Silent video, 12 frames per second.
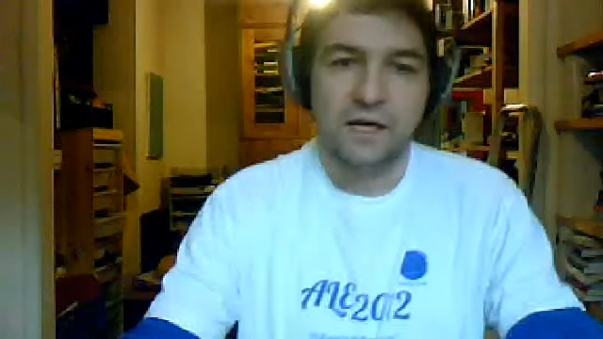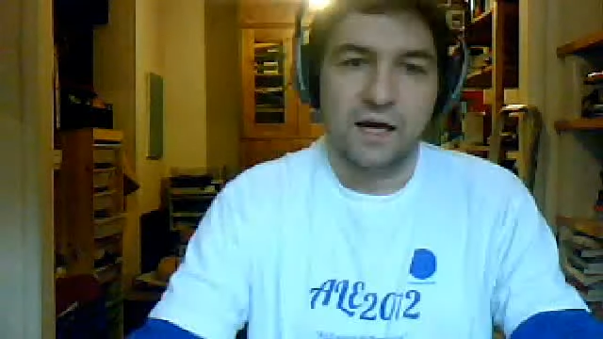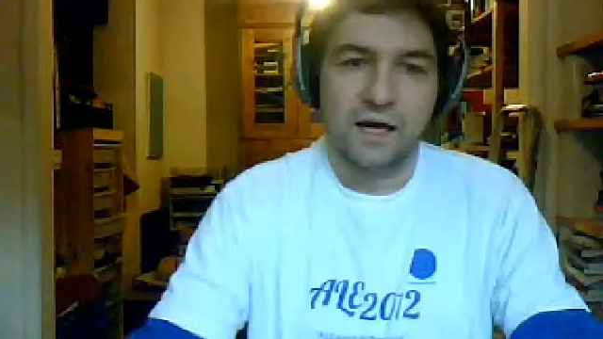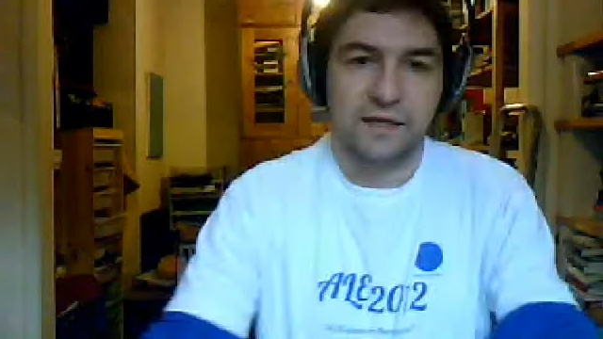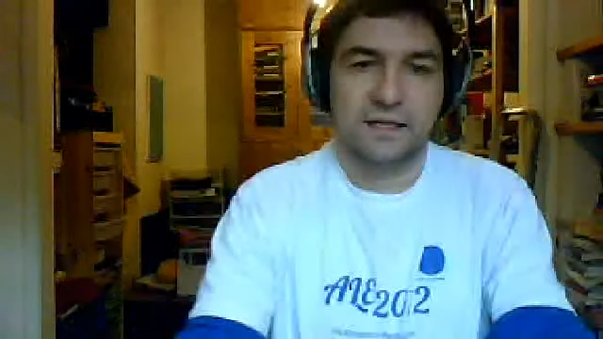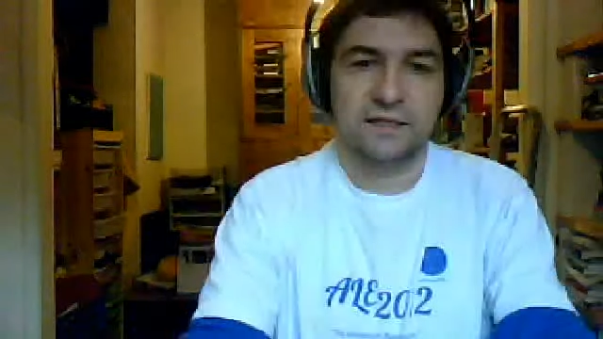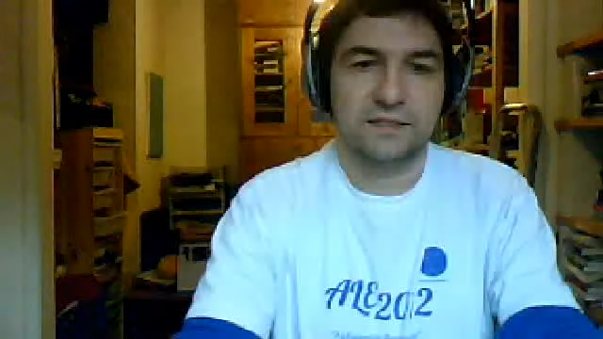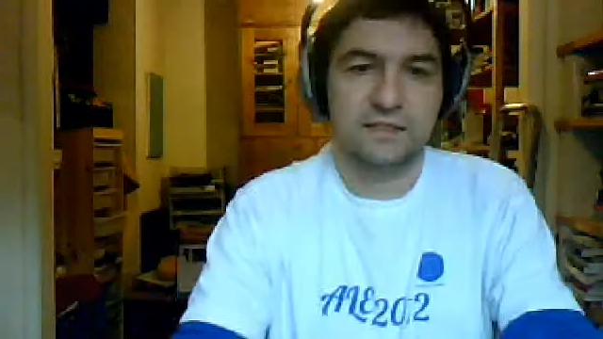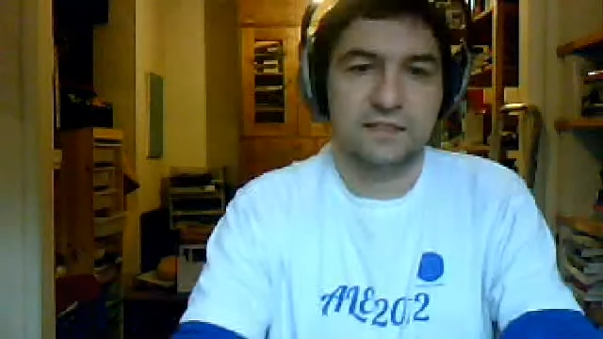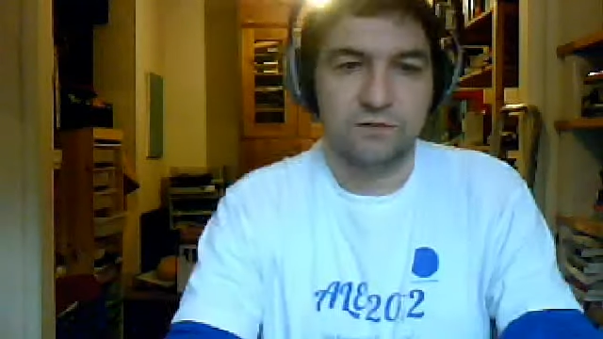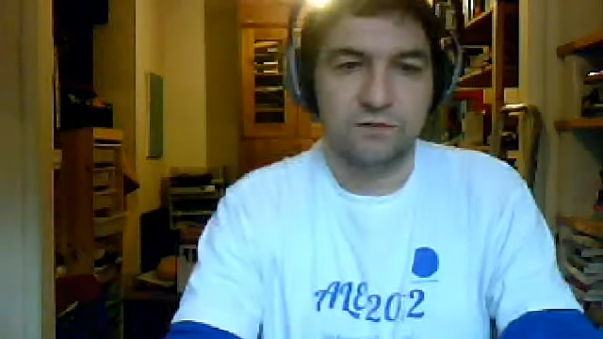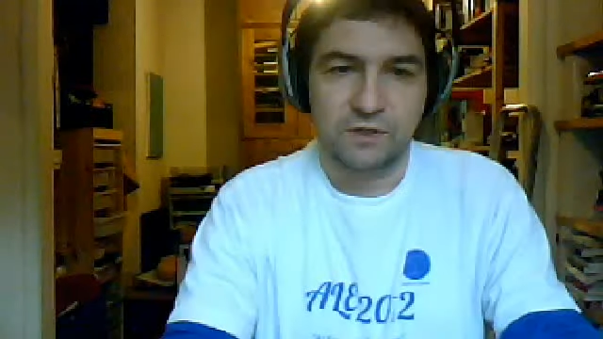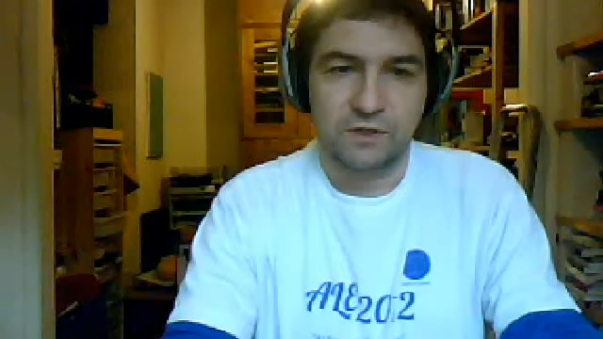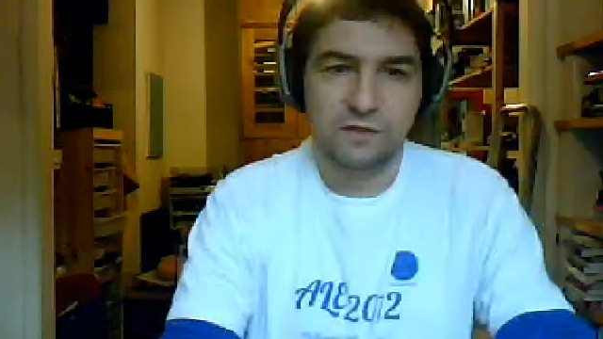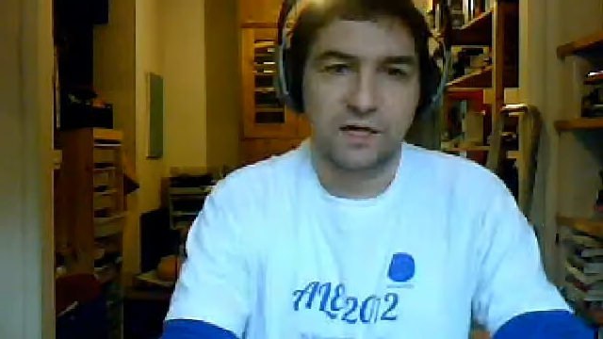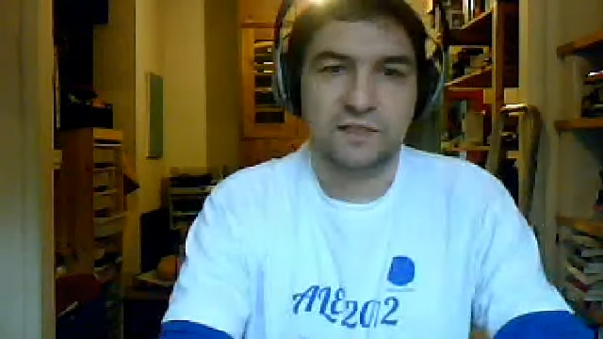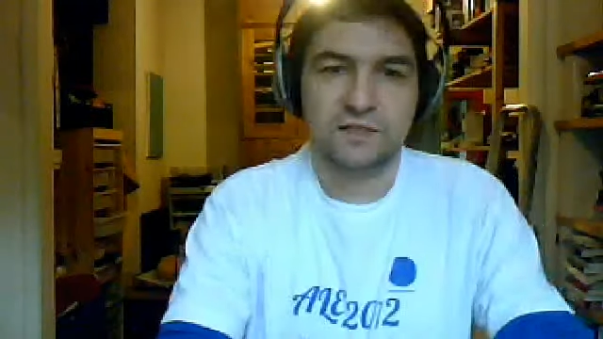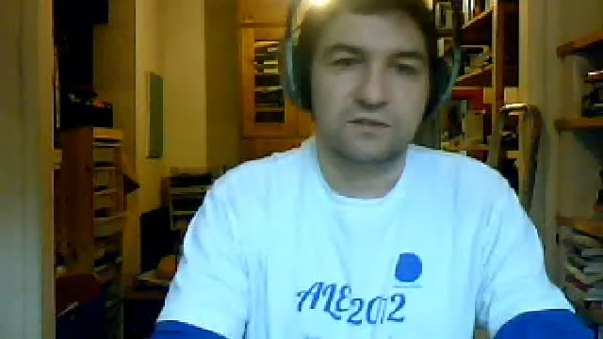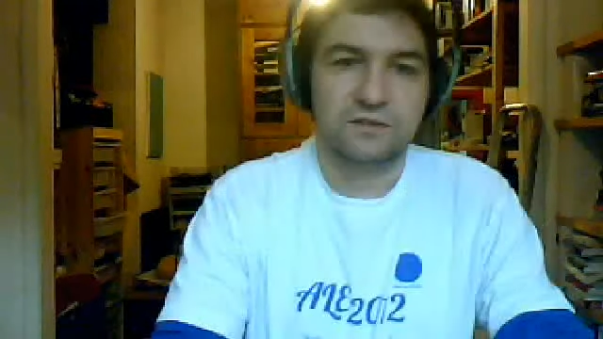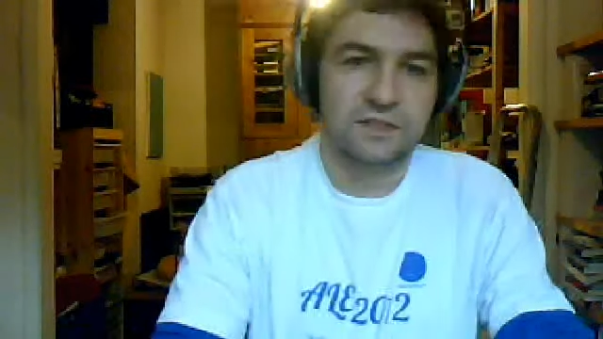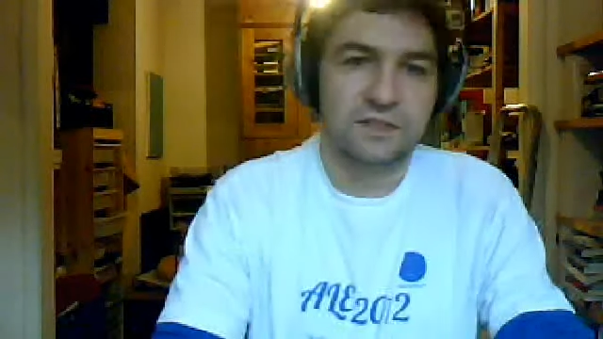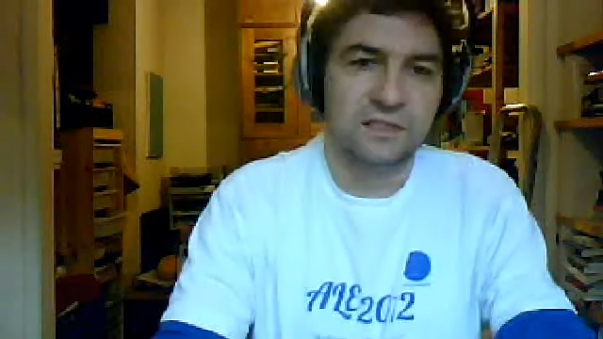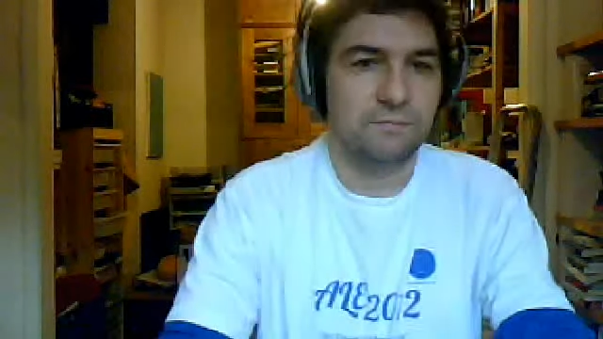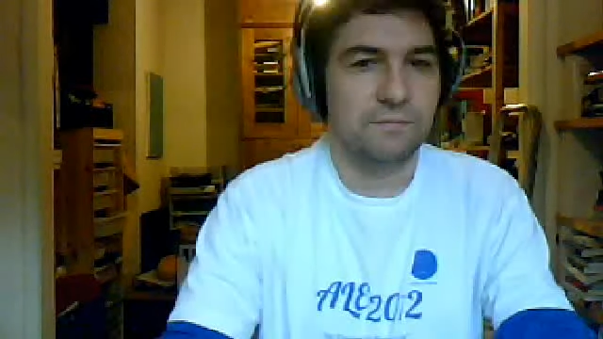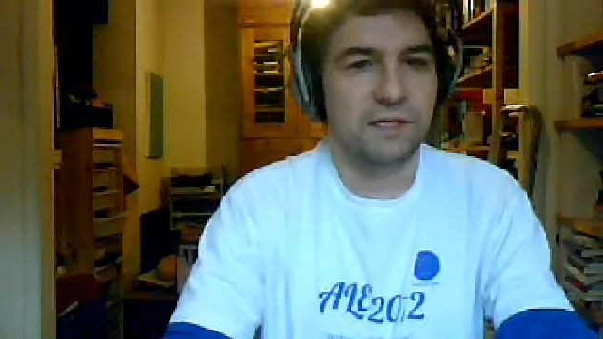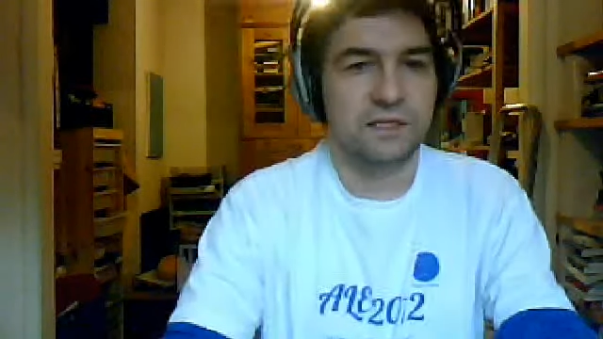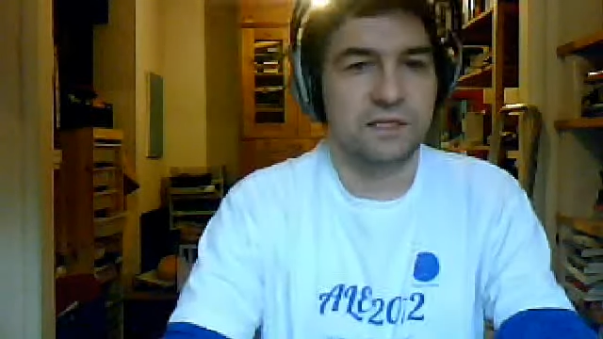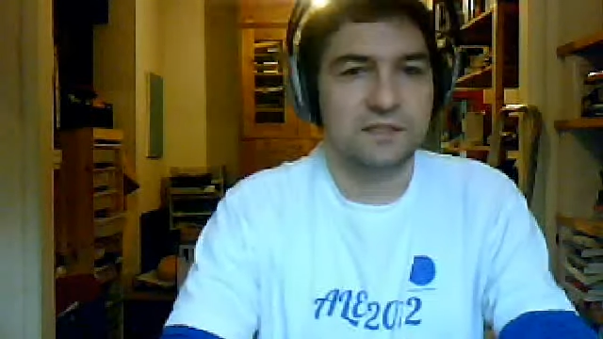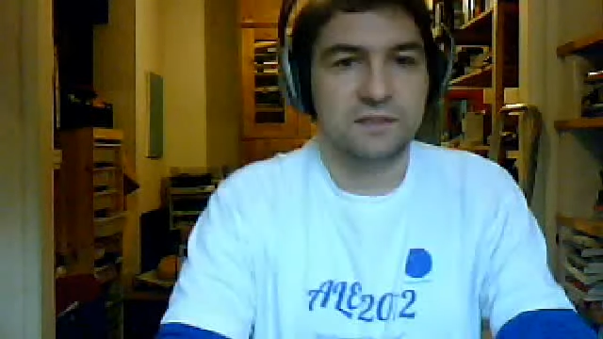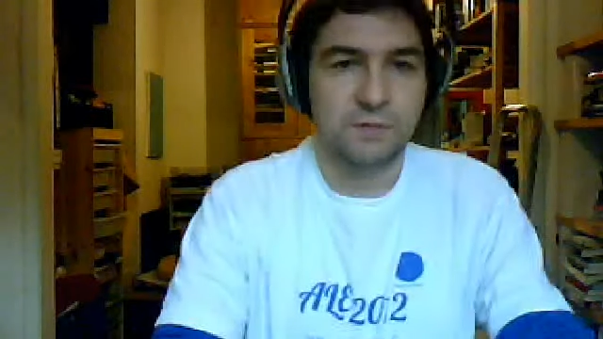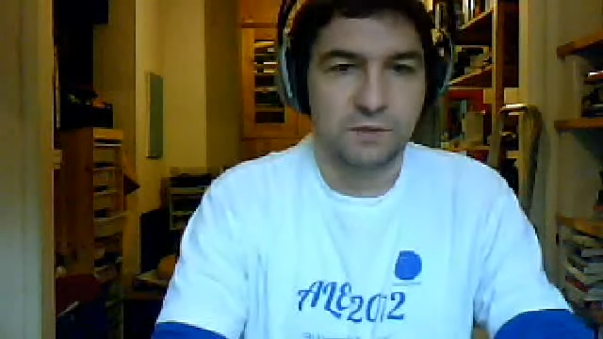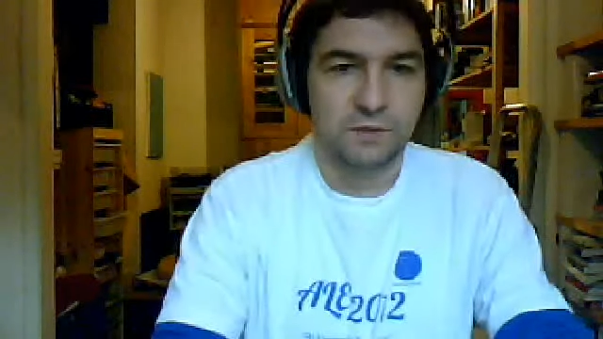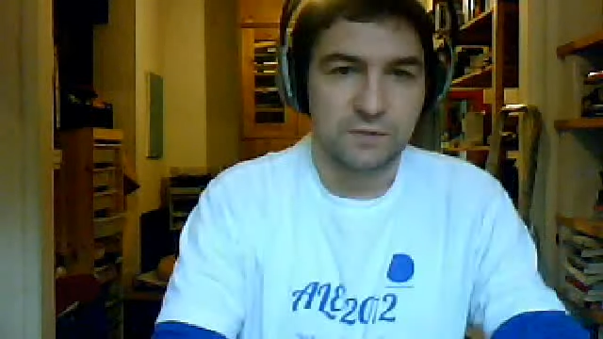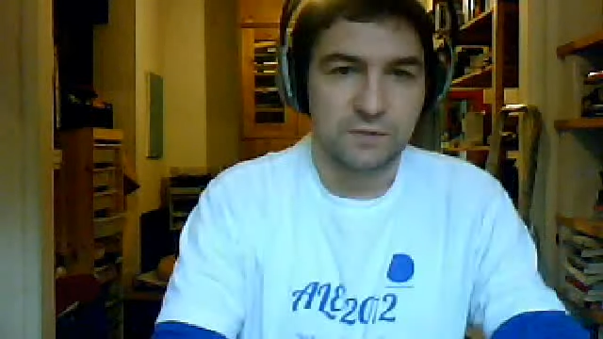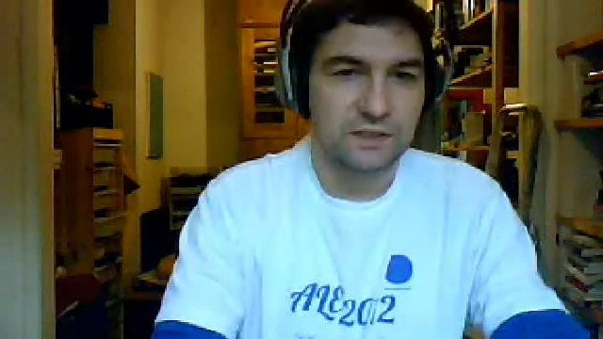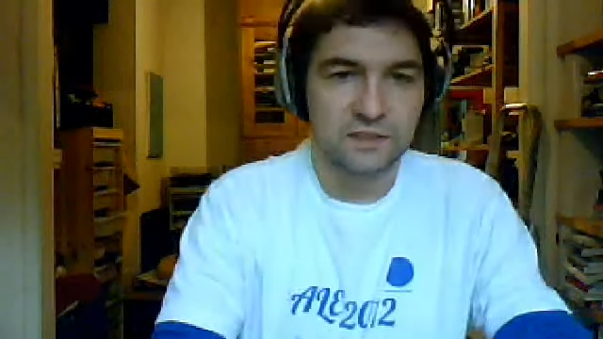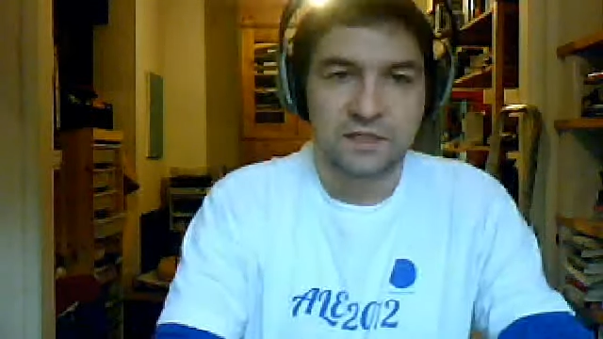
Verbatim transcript: I can't see what you guys are seeing but at this moment